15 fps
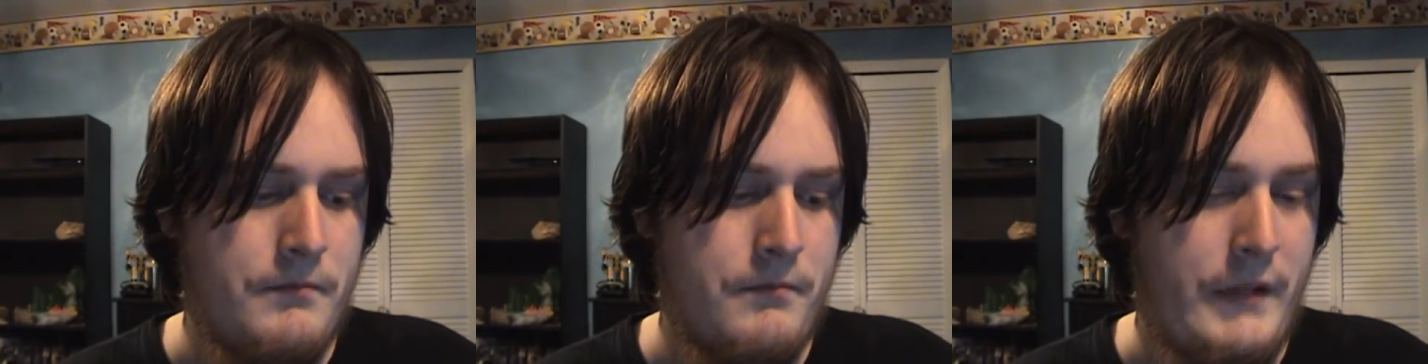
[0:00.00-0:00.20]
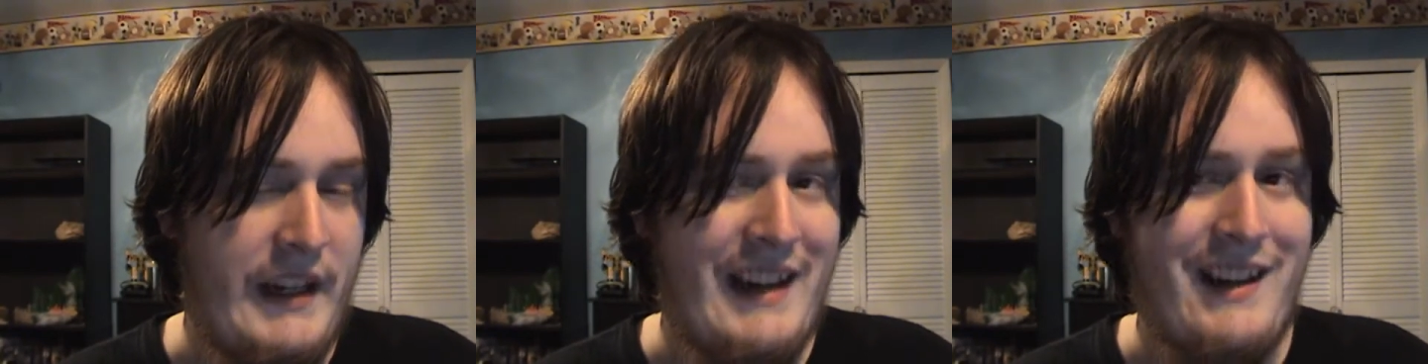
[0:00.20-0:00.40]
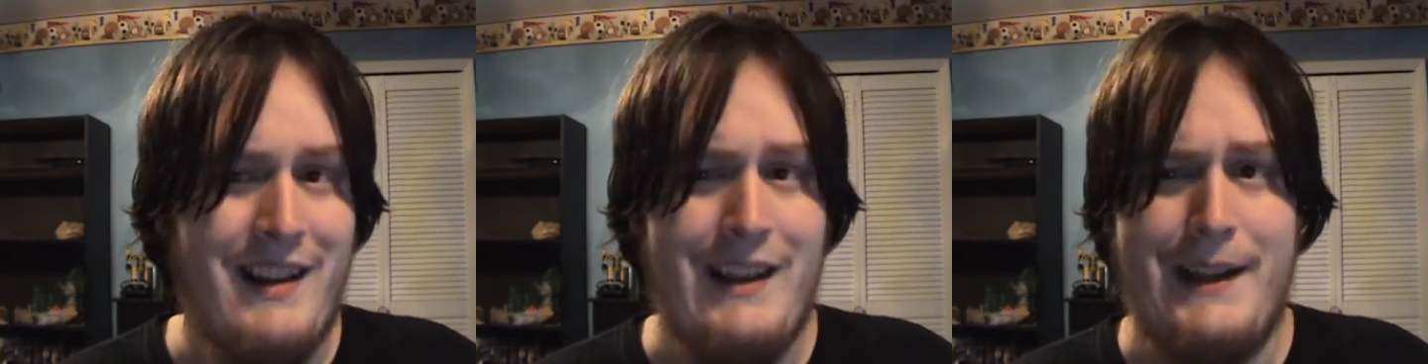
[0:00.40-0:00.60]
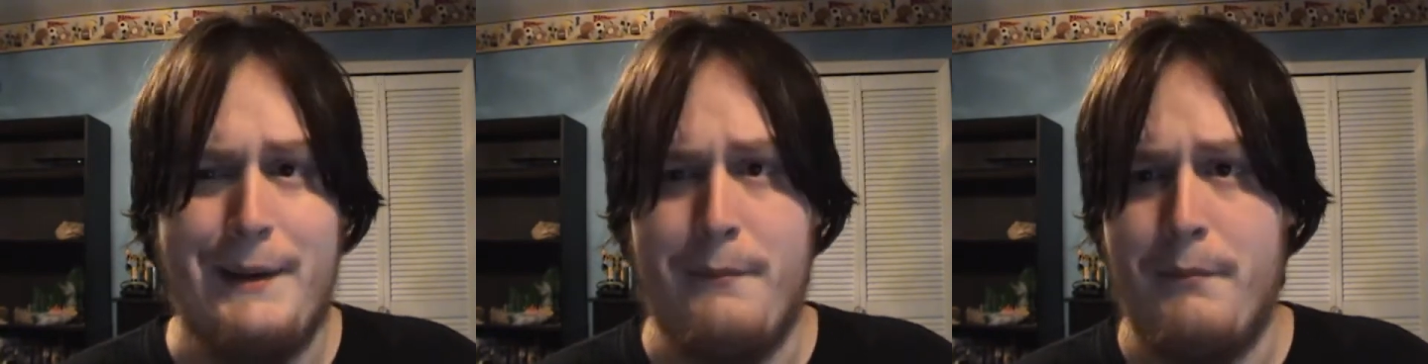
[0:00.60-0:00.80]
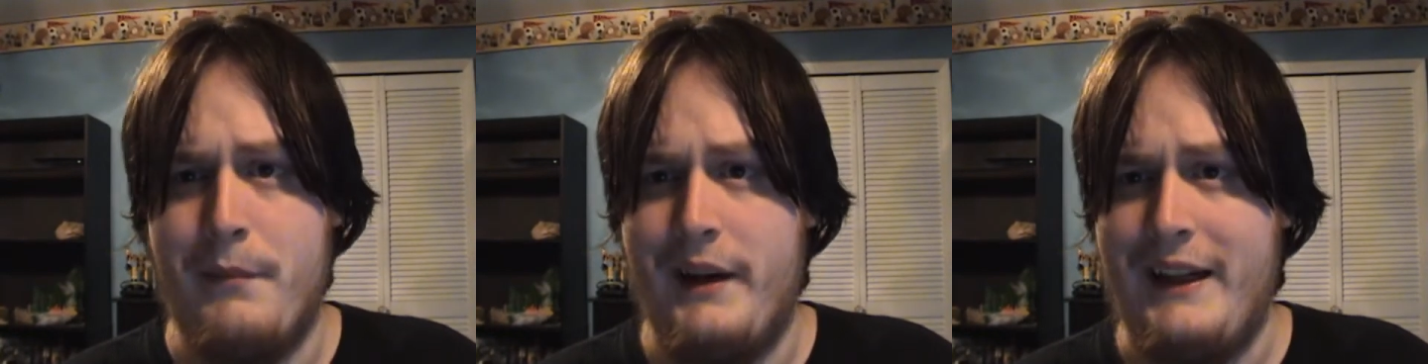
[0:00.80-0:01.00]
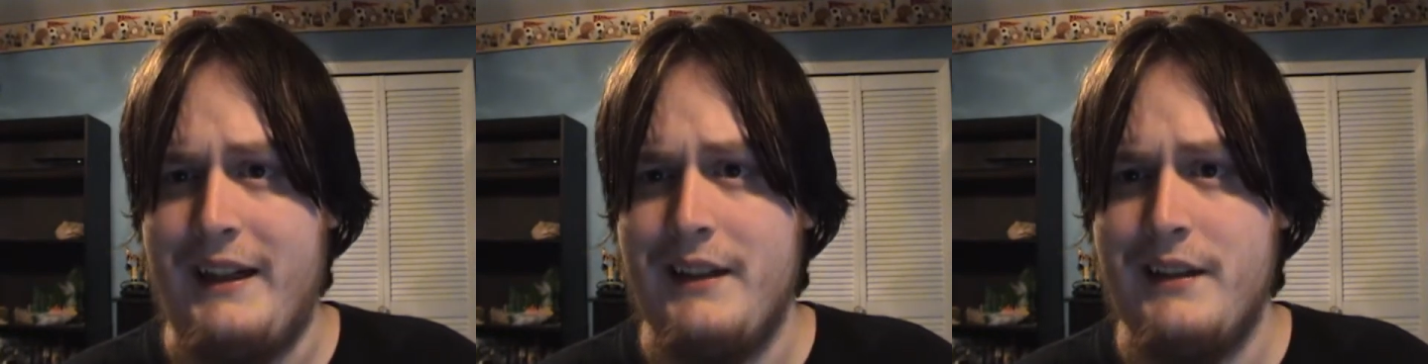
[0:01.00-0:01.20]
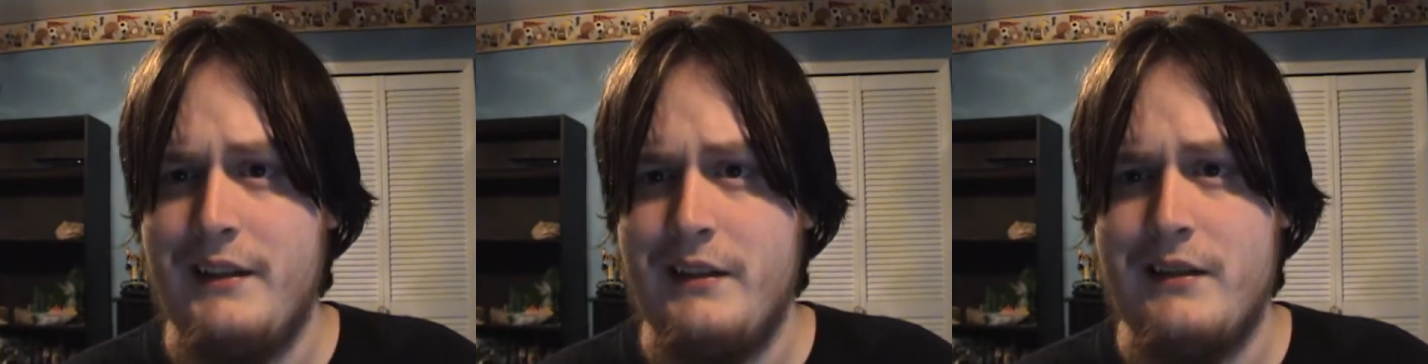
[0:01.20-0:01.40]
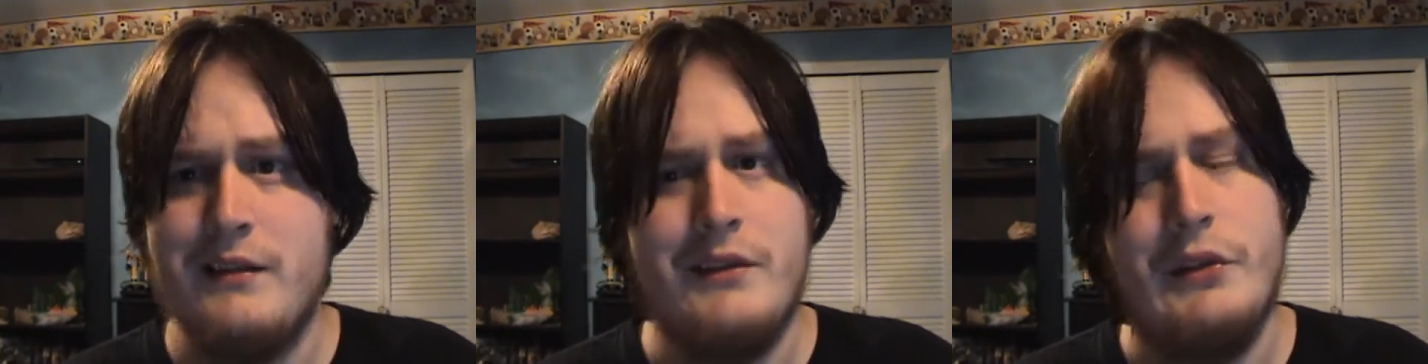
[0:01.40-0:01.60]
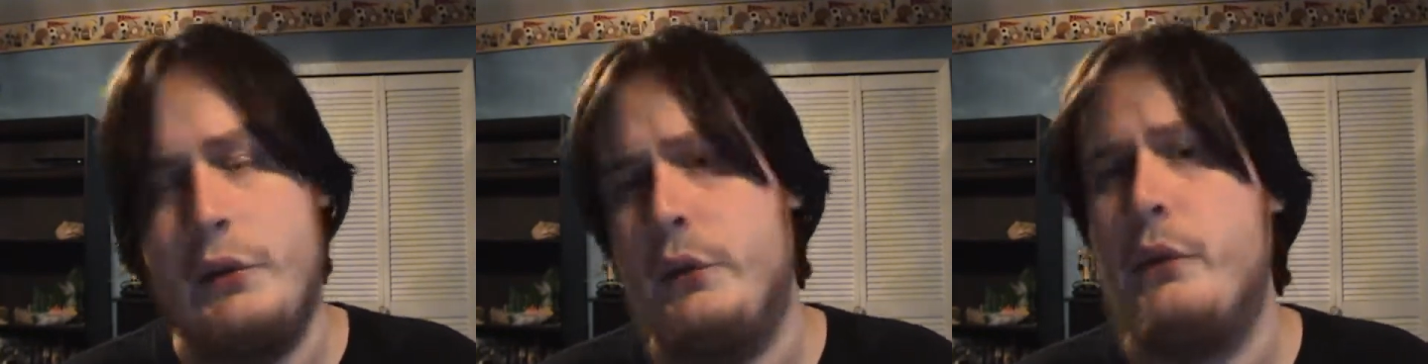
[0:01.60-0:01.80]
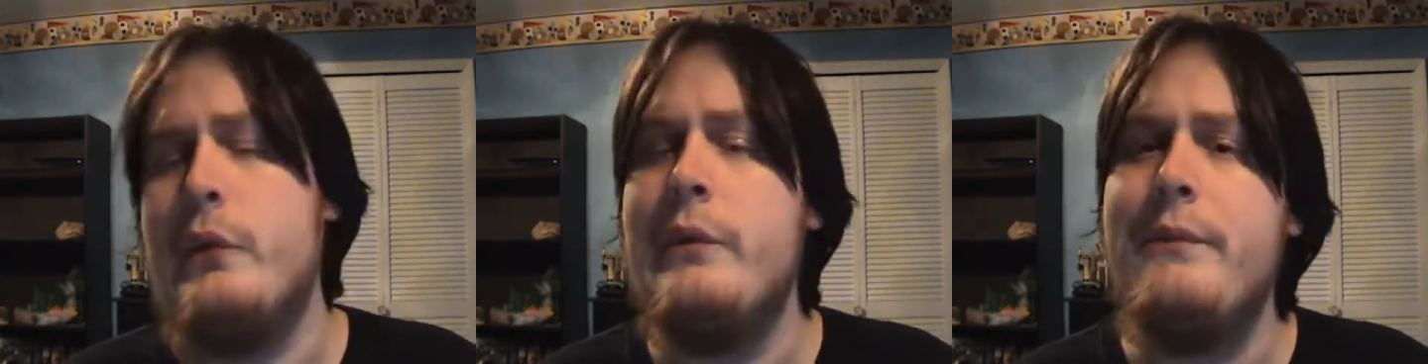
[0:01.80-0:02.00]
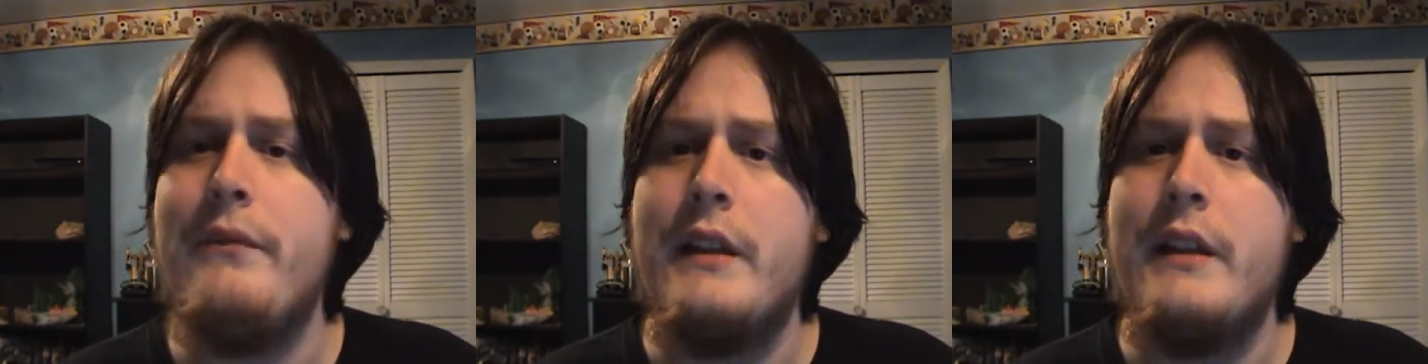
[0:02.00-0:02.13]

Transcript: He had a lot of bikes too.